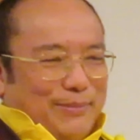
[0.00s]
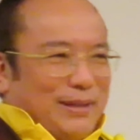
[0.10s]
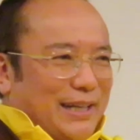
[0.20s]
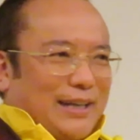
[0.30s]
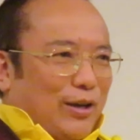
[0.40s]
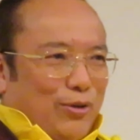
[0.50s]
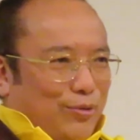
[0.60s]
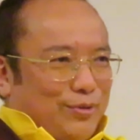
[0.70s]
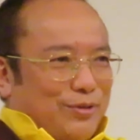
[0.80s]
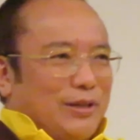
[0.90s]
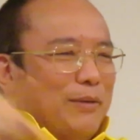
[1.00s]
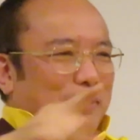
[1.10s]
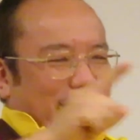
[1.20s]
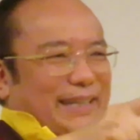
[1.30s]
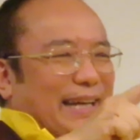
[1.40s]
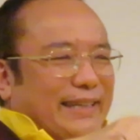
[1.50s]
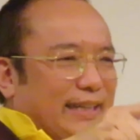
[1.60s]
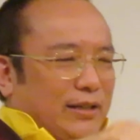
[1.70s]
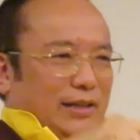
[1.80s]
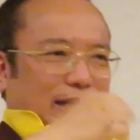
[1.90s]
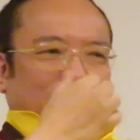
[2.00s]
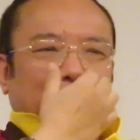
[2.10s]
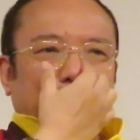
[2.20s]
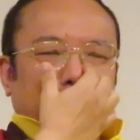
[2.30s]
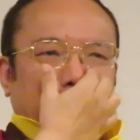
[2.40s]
leave that alone. But technically,